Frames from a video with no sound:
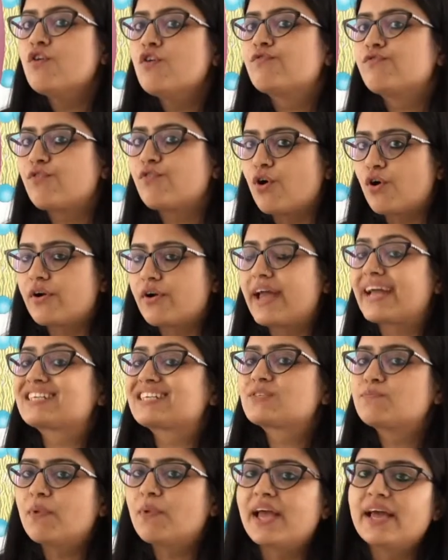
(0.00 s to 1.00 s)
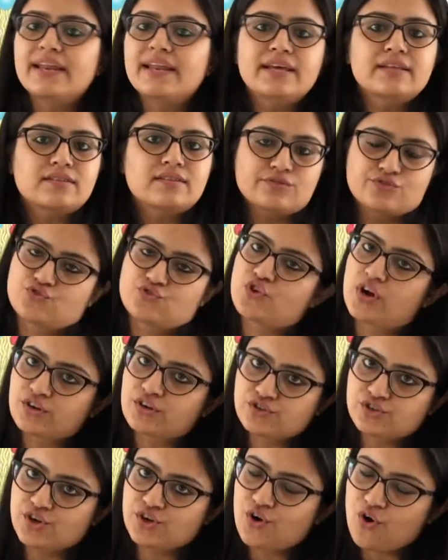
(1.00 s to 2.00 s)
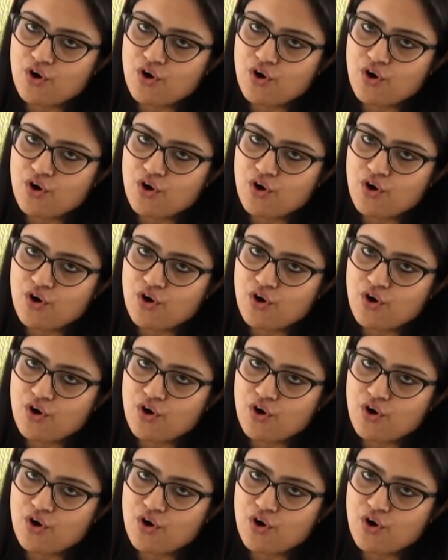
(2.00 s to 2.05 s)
for explaining the structure